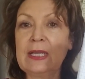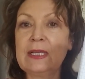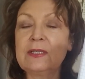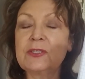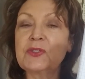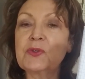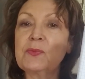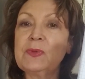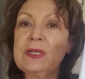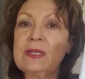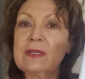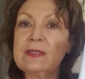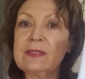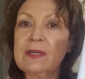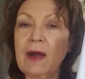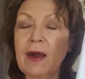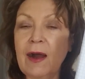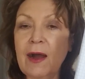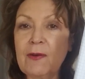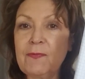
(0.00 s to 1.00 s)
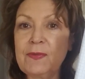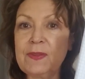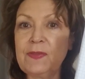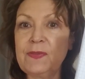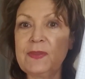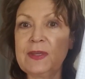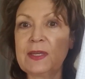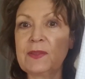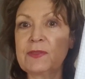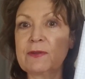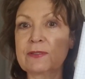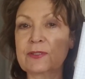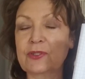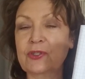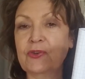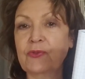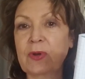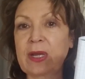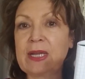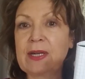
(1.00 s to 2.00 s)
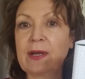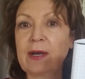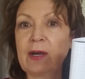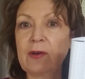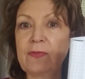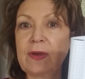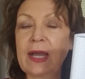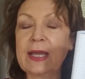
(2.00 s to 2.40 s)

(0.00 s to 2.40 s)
So we often think there's a trade-off.